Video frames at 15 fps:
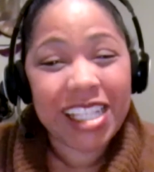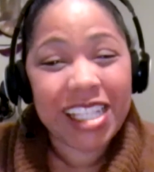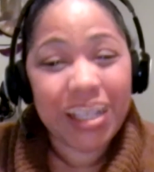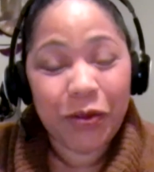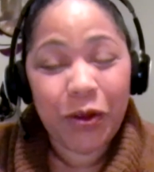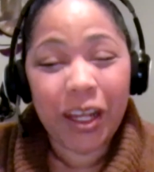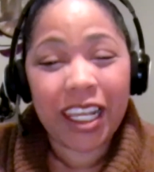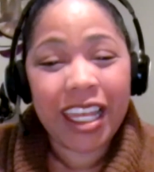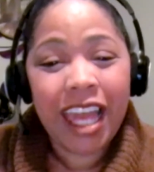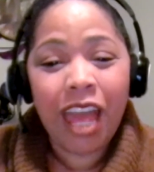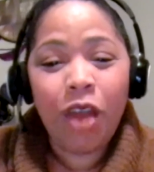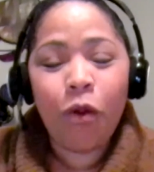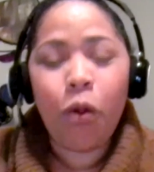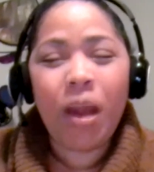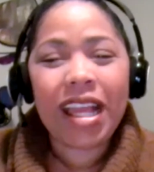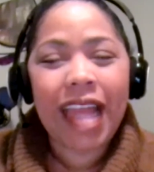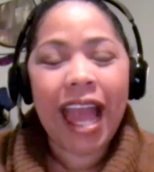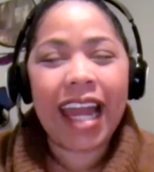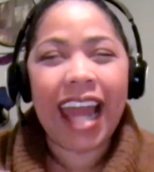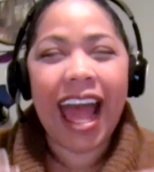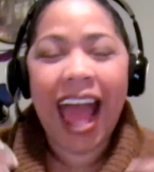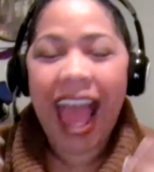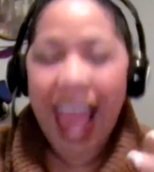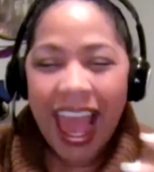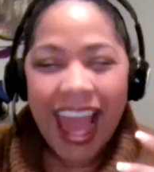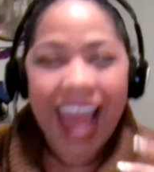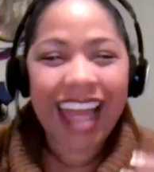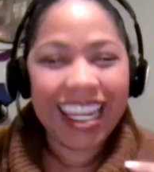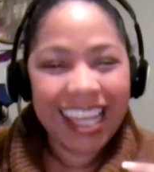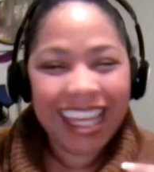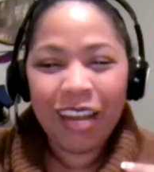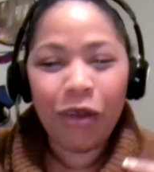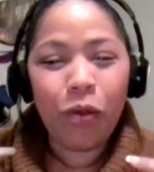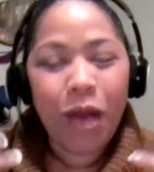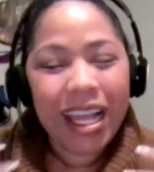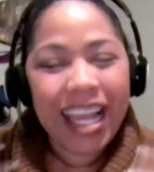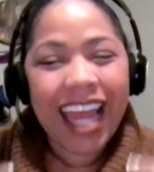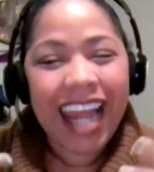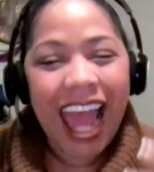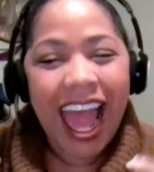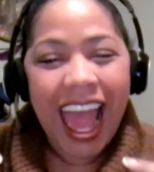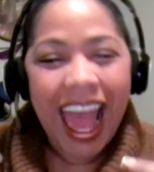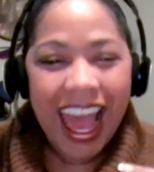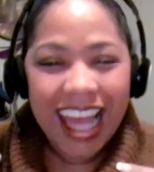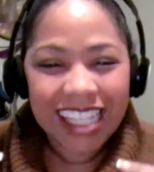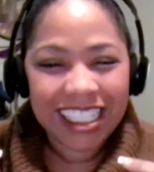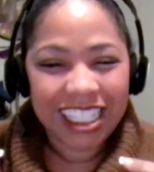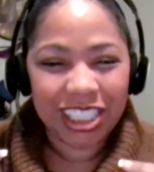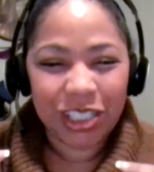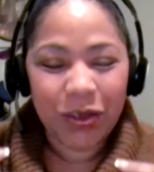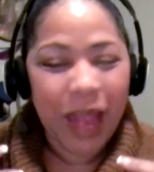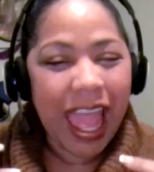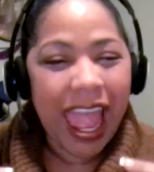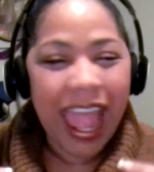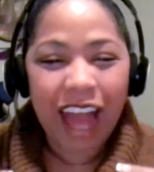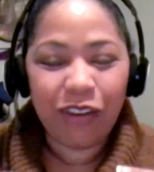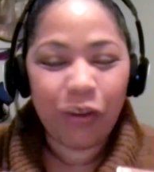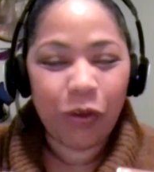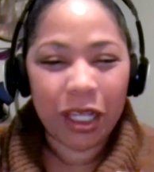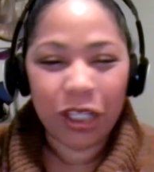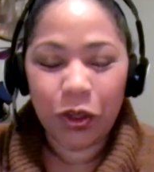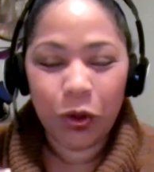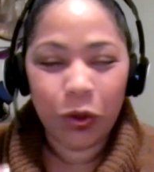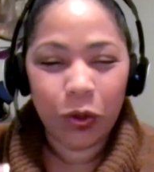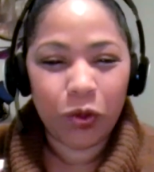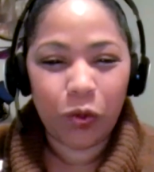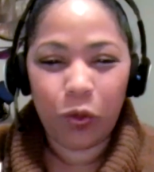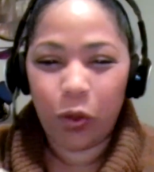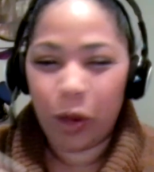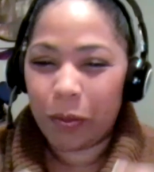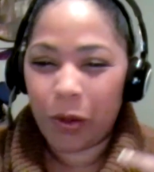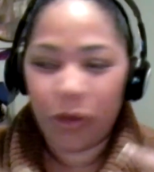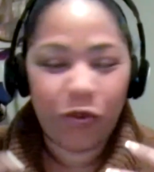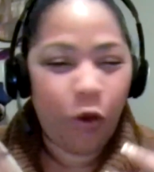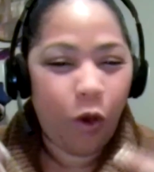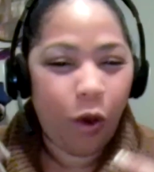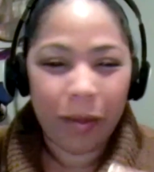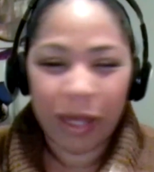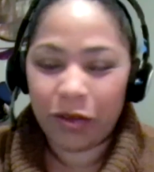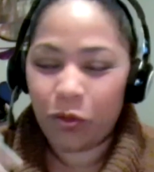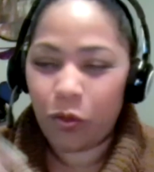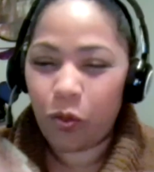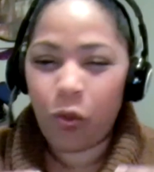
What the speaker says: Was it really? What kind of high did you have when you were performing?